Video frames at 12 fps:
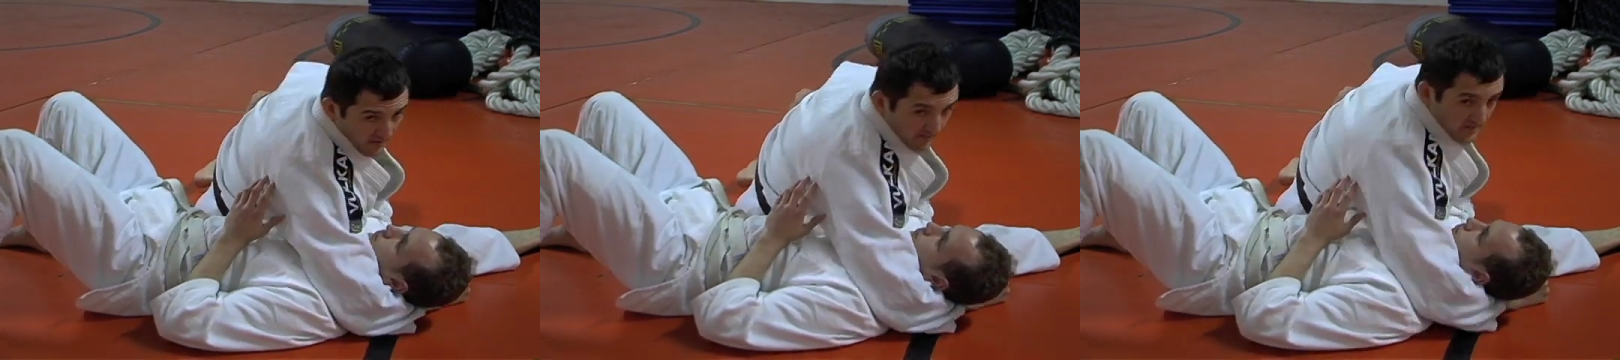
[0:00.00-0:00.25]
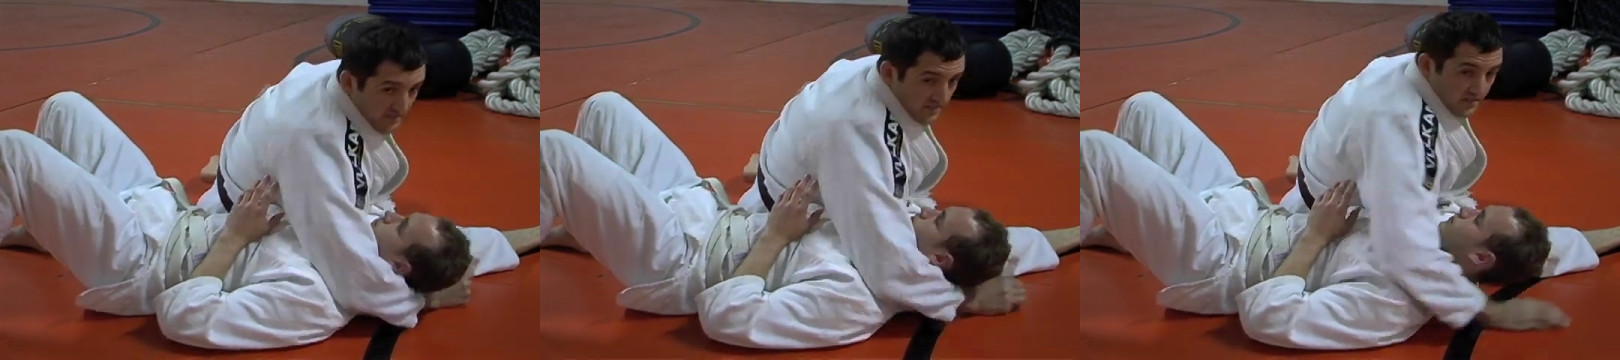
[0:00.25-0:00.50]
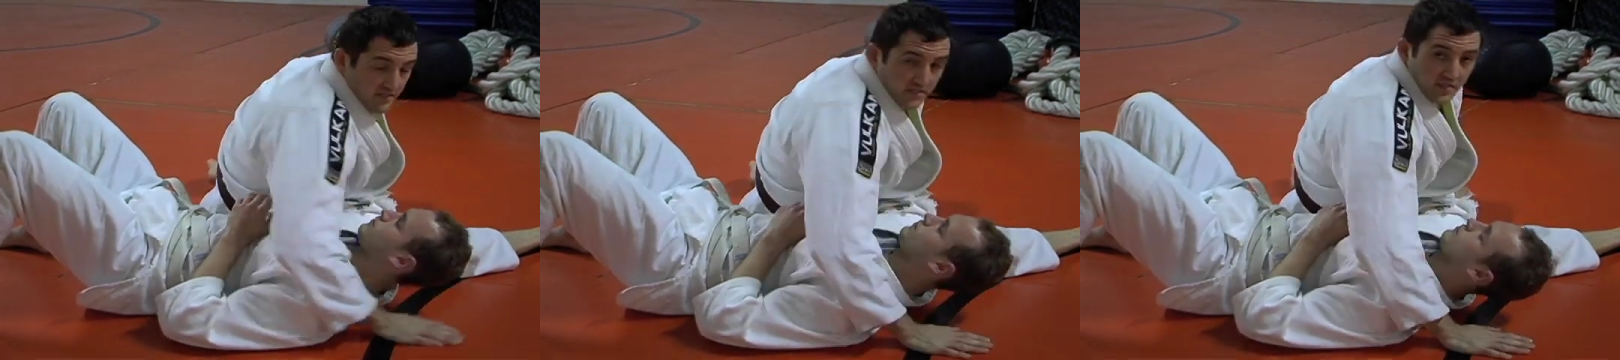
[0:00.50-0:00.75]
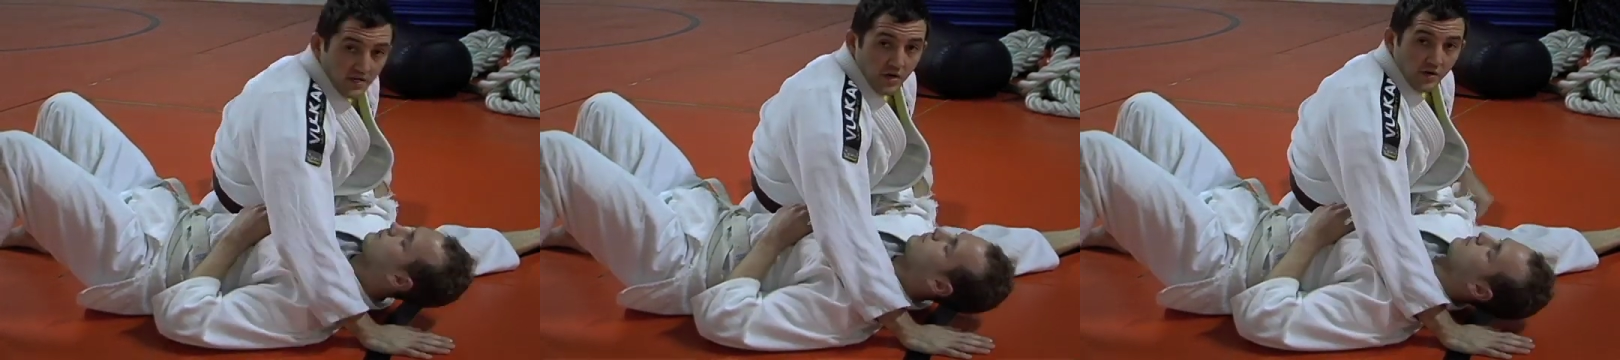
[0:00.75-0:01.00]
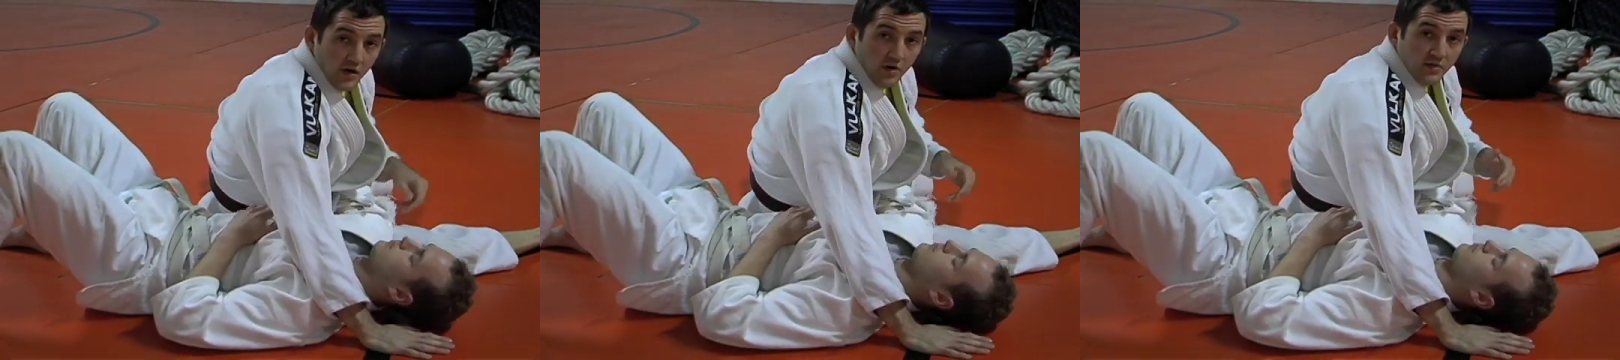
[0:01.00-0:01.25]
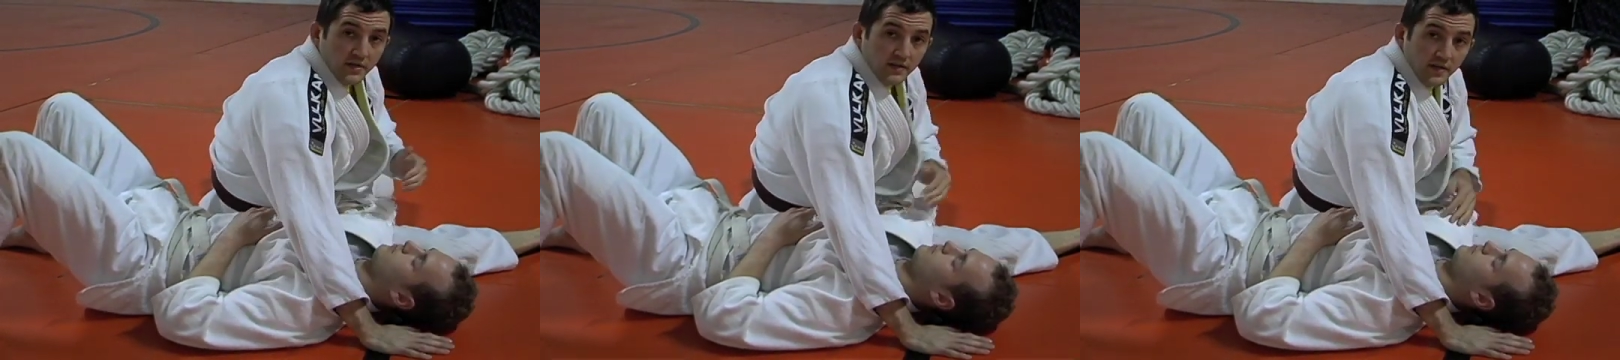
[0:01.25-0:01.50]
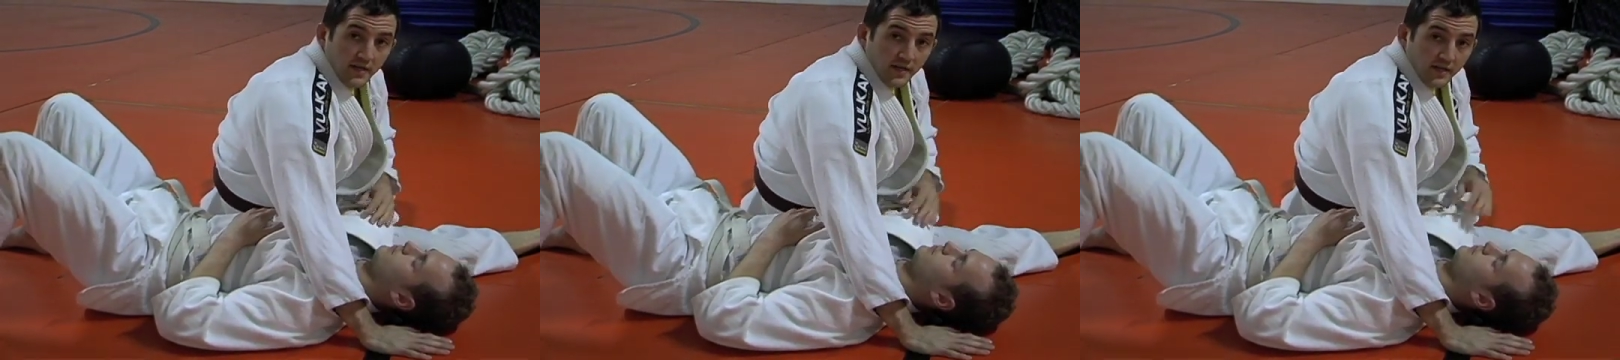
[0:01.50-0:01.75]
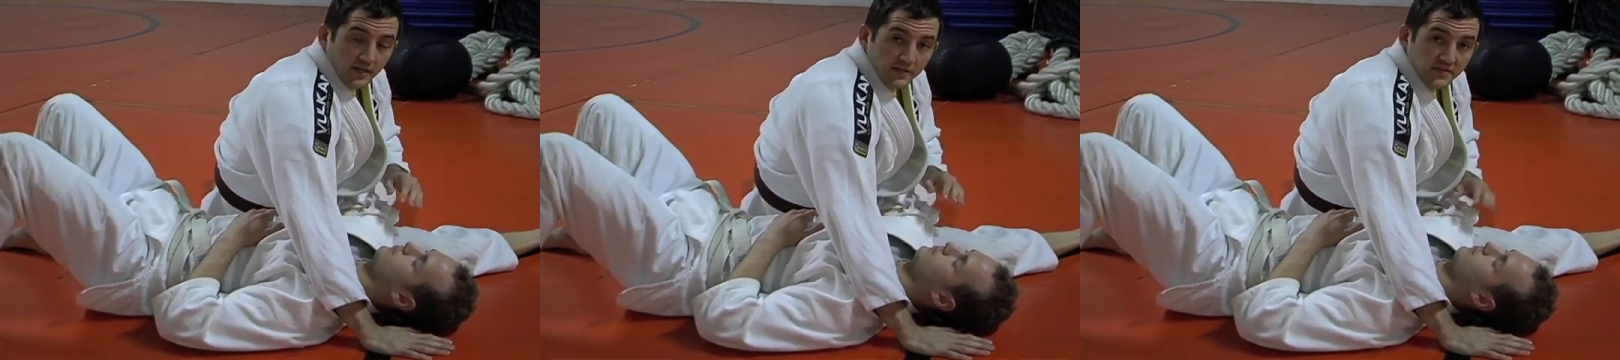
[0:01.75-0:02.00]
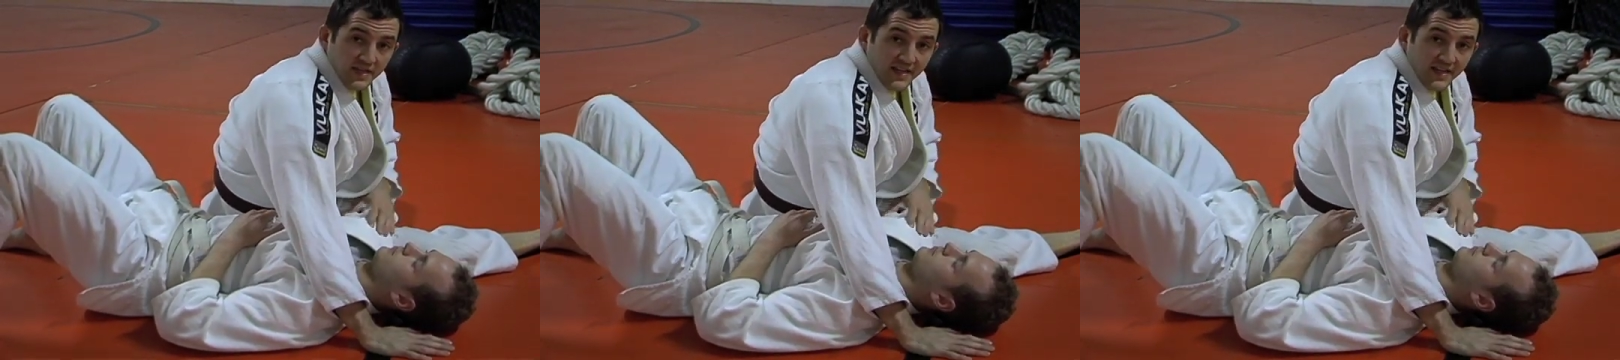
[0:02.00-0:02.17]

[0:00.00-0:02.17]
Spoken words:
obviously this is a no-no. Gives